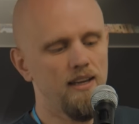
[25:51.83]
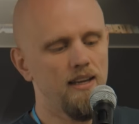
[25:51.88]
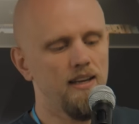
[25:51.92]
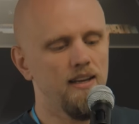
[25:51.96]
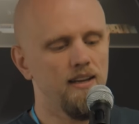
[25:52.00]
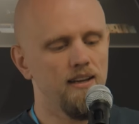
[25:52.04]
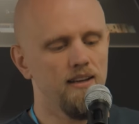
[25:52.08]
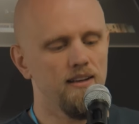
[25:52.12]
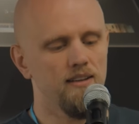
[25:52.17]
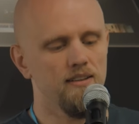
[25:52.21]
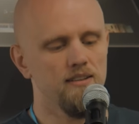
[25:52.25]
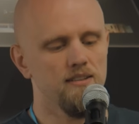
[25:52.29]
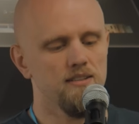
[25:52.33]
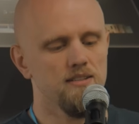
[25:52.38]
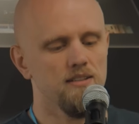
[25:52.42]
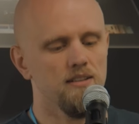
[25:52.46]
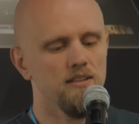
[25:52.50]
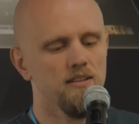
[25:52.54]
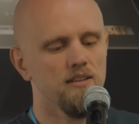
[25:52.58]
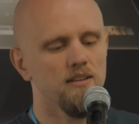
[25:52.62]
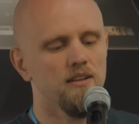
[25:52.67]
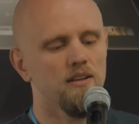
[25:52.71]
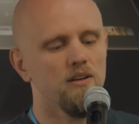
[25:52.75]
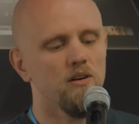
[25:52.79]
And
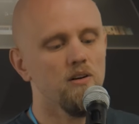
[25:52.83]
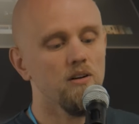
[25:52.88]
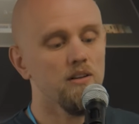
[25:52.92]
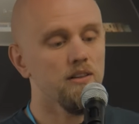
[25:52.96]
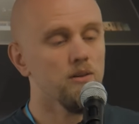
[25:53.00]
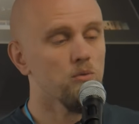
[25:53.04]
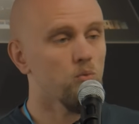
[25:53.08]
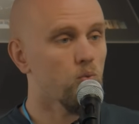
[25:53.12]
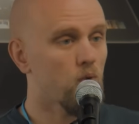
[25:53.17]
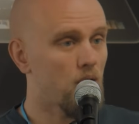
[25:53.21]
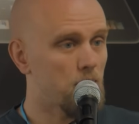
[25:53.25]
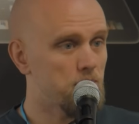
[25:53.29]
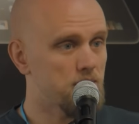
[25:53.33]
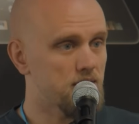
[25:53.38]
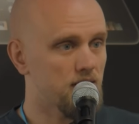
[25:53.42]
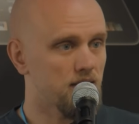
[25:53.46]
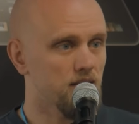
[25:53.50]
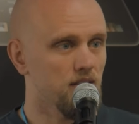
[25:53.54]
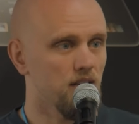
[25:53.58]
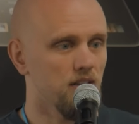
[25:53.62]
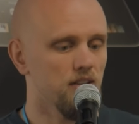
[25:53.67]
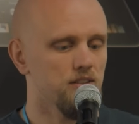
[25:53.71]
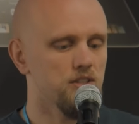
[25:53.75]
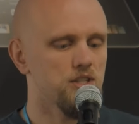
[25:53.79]
all the web
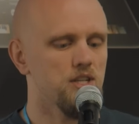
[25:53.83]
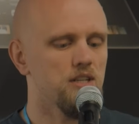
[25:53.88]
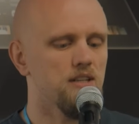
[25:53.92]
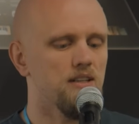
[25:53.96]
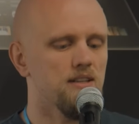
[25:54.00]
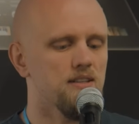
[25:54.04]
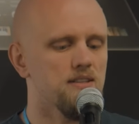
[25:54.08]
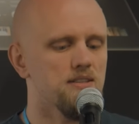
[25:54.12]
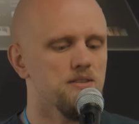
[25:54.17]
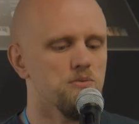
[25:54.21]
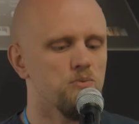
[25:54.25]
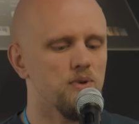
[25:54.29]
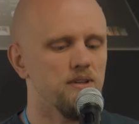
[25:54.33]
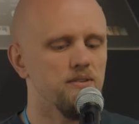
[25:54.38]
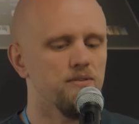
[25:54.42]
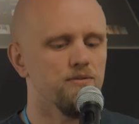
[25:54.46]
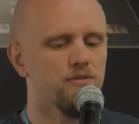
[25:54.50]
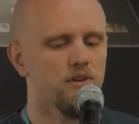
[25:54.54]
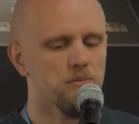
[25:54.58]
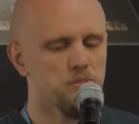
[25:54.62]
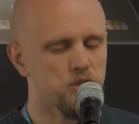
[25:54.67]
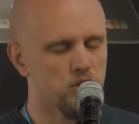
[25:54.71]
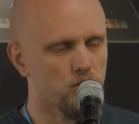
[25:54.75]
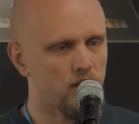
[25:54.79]
technology is written
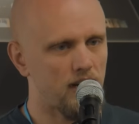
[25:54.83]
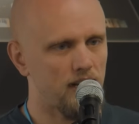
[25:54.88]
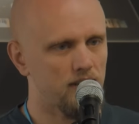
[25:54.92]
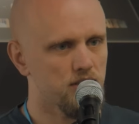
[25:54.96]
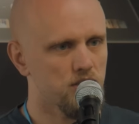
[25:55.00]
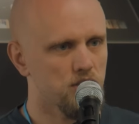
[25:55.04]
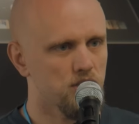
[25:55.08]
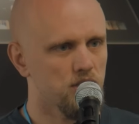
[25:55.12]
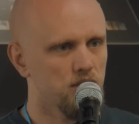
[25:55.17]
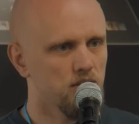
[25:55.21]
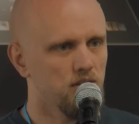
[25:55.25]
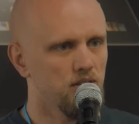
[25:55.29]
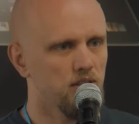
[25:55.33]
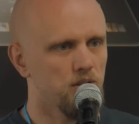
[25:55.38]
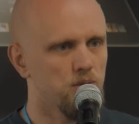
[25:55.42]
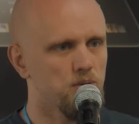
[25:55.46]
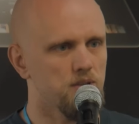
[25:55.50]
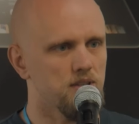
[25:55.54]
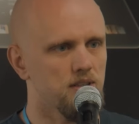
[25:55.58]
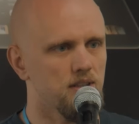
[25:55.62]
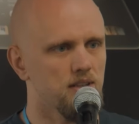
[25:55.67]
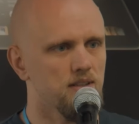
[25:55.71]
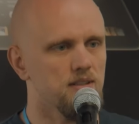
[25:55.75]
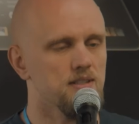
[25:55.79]
from scratch
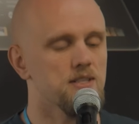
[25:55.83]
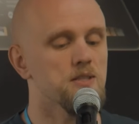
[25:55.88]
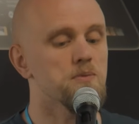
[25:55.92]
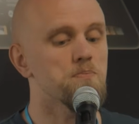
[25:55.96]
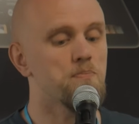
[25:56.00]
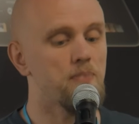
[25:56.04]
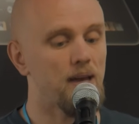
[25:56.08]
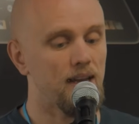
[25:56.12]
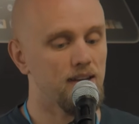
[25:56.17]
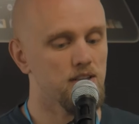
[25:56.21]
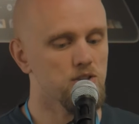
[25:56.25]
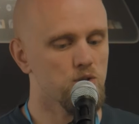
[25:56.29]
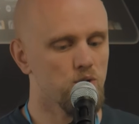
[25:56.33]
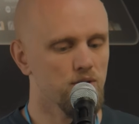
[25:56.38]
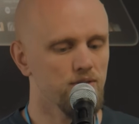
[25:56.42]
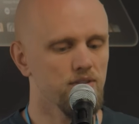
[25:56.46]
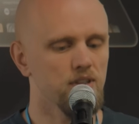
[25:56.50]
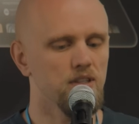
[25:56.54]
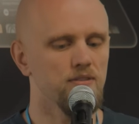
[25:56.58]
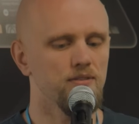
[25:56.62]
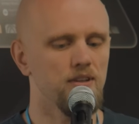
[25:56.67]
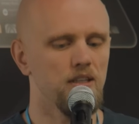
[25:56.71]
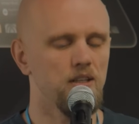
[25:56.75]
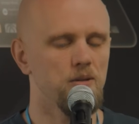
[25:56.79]
using
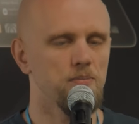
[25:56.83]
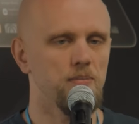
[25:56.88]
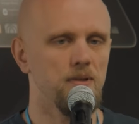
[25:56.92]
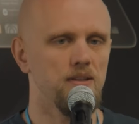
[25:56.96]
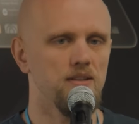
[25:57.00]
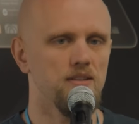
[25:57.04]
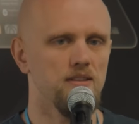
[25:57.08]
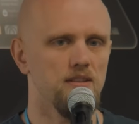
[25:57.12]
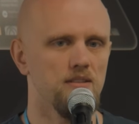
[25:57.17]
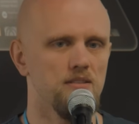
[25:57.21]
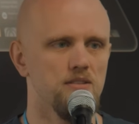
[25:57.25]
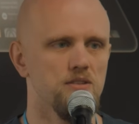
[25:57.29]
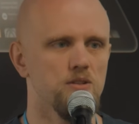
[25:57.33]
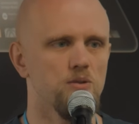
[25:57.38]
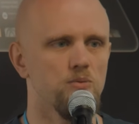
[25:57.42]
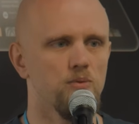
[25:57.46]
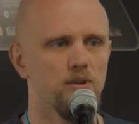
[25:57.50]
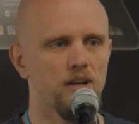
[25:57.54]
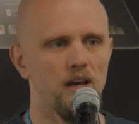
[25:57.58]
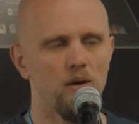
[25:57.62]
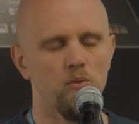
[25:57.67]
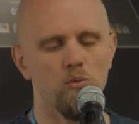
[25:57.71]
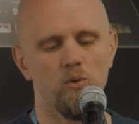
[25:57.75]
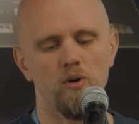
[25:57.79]
spec-driven development. So
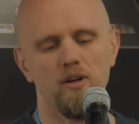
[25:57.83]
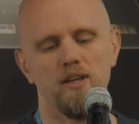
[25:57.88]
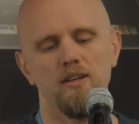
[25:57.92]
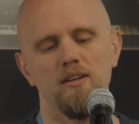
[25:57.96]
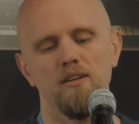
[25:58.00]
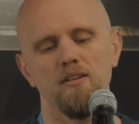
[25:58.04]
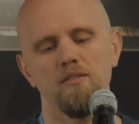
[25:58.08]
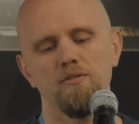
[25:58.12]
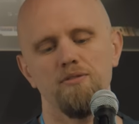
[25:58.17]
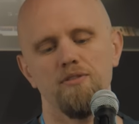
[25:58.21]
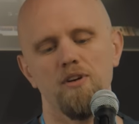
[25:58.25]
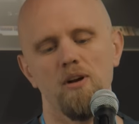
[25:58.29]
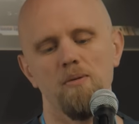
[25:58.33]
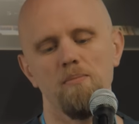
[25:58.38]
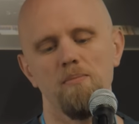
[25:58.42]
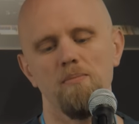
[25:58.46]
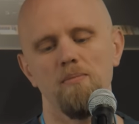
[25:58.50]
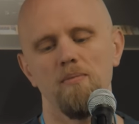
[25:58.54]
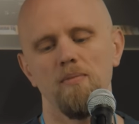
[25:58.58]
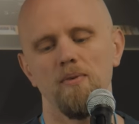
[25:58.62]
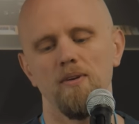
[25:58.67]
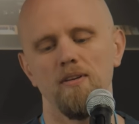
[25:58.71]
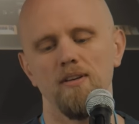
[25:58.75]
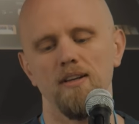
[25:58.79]
we're not working
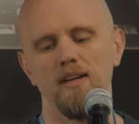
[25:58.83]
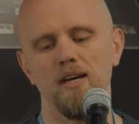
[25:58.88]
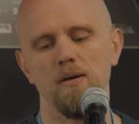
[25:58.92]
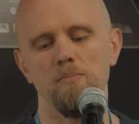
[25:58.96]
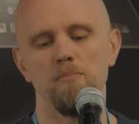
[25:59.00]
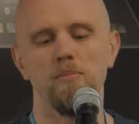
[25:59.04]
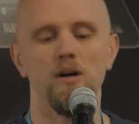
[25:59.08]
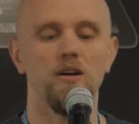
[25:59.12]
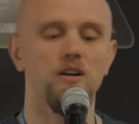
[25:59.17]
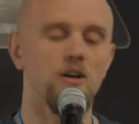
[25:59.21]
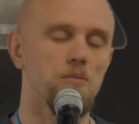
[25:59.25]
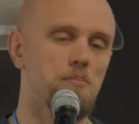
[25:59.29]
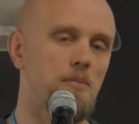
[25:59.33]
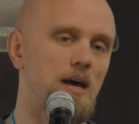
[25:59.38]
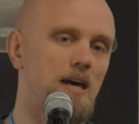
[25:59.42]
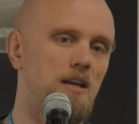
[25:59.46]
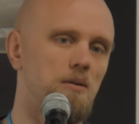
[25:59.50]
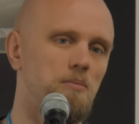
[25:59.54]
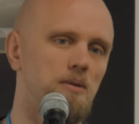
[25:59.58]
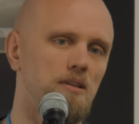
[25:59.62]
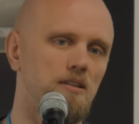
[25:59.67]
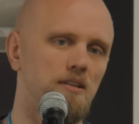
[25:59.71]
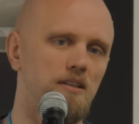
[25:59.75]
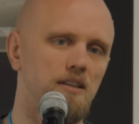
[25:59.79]
from bug
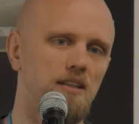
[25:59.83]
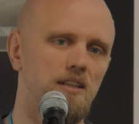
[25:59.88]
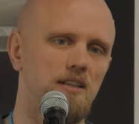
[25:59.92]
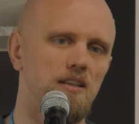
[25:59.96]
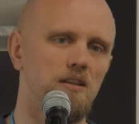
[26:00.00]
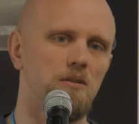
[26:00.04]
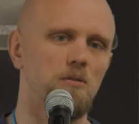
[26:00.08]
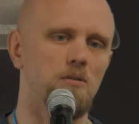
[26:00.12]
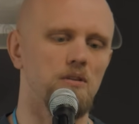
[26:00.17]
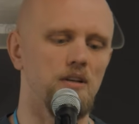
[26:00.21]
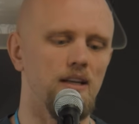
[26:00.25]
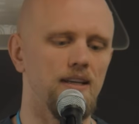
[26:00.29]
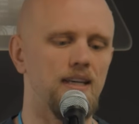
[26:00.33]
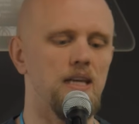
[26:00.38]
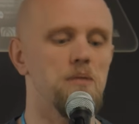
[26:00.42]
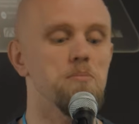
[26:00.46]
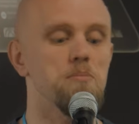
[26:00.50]
compatibility or like